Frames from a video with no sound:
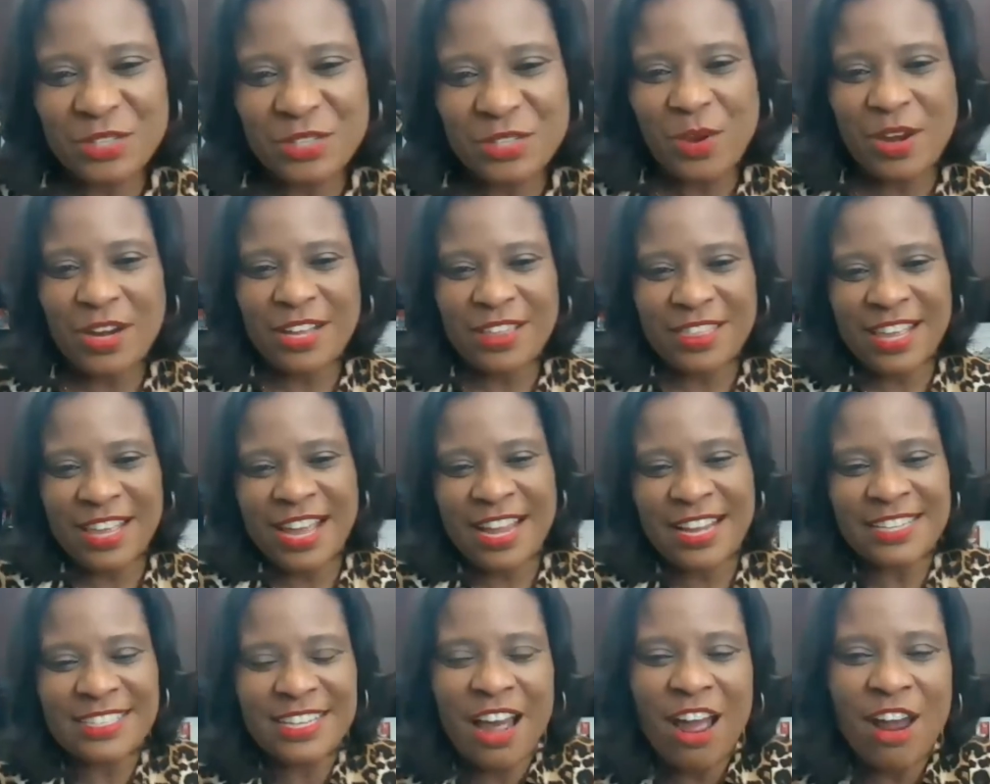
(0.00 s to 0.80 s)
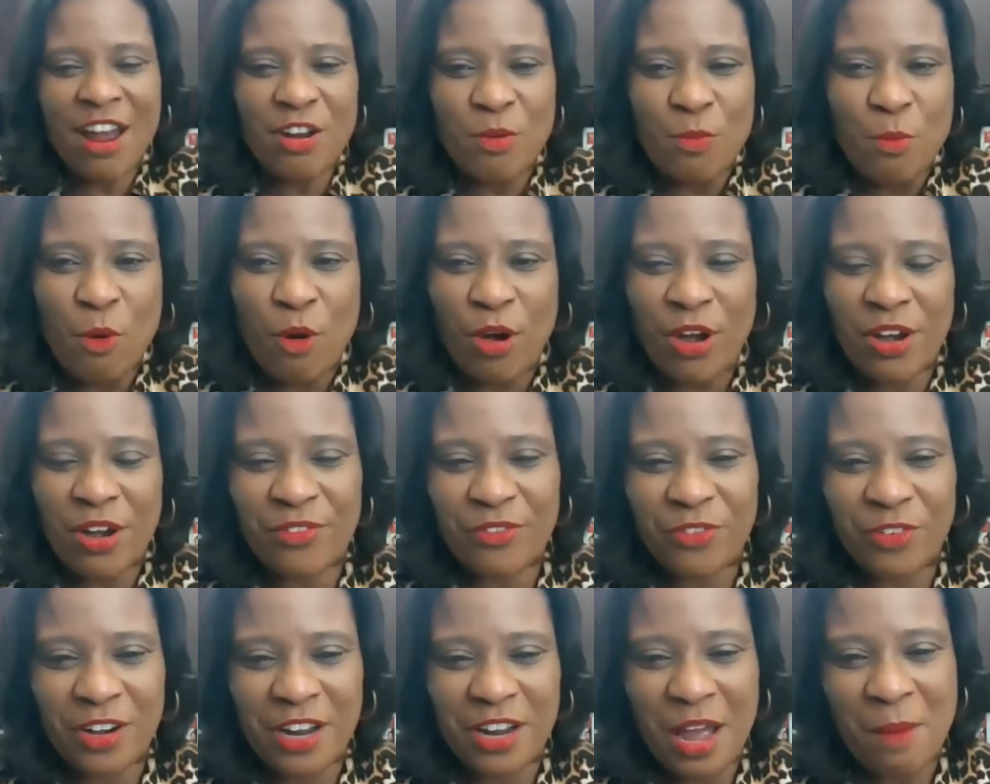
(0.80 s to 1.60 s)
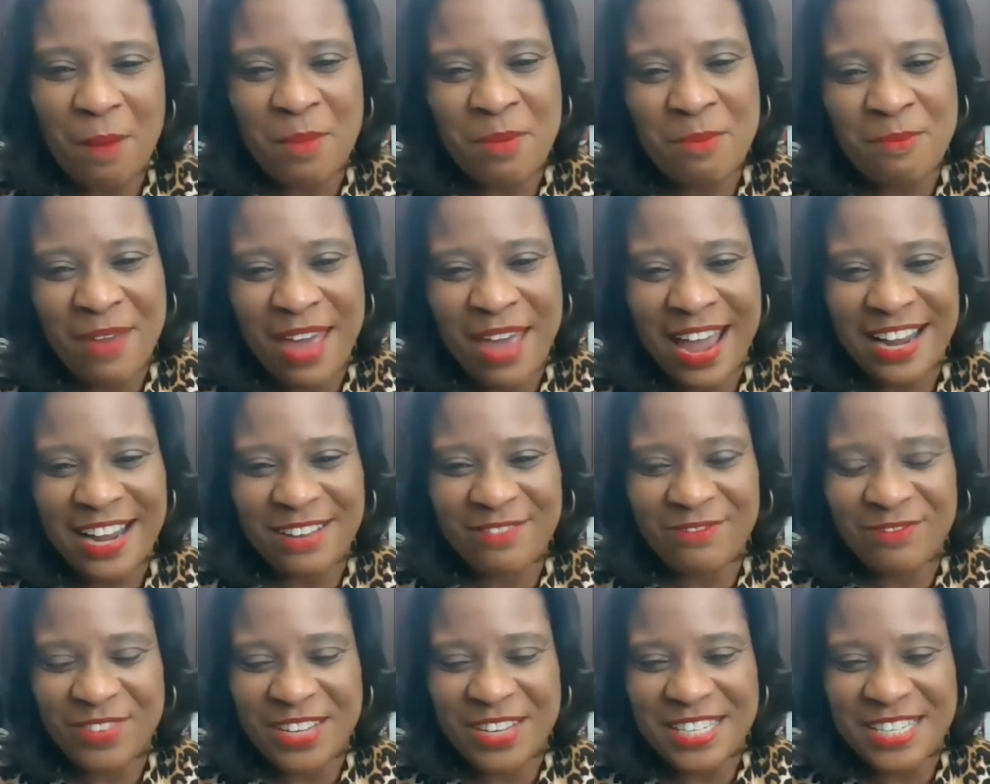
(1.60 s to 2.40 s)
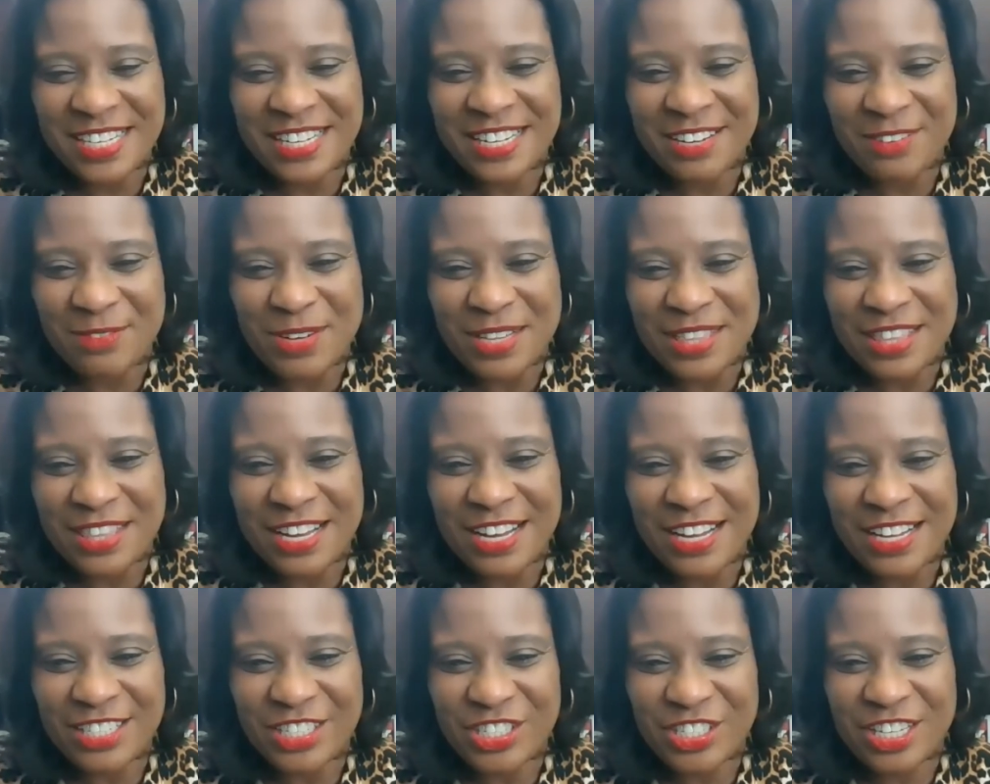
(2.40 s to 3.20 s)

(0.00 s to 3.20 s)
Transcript: want to thank Dr. Morgan for coming back and visiting with us.